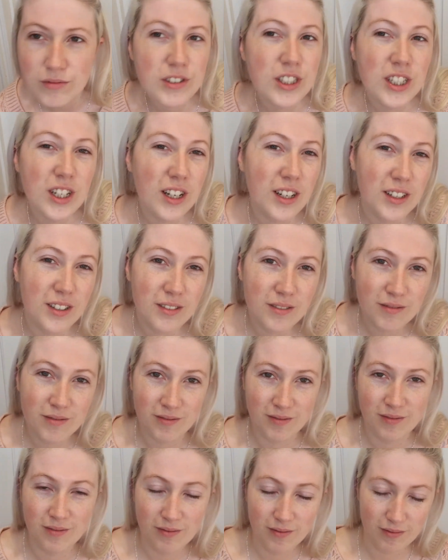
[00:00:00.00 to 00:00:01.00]
you know,
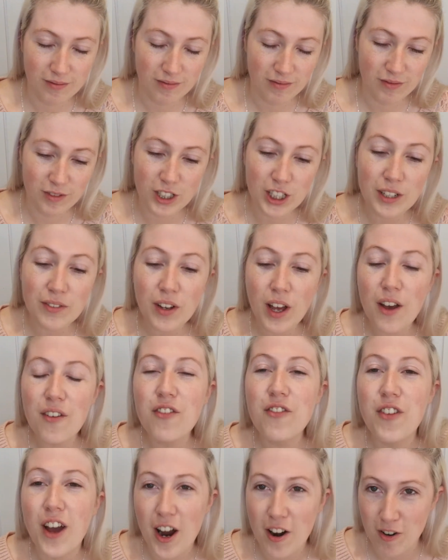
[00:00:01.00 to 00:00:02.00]
give it a
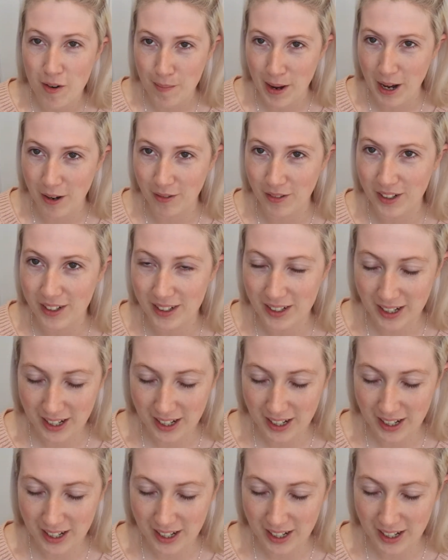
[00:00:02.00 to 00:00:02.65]
fair amount.